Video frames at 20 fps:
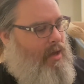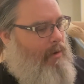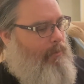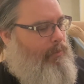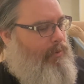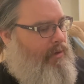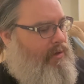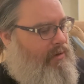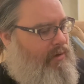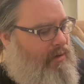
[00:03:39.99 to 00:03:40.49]

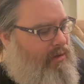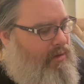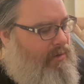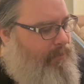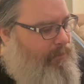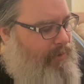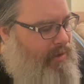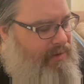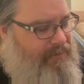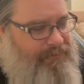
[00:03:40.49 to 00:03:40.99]
But,
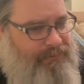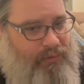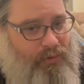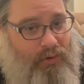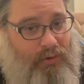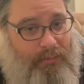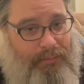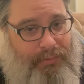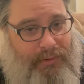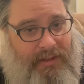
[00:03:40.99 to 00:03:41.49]
by
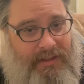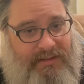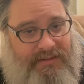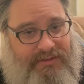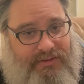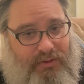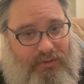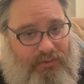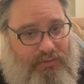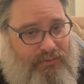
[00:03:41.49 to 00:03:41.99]
far, Plague
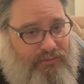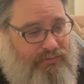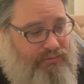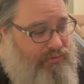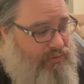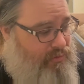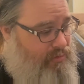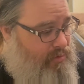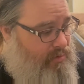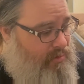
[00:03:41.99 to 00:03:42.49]
Song,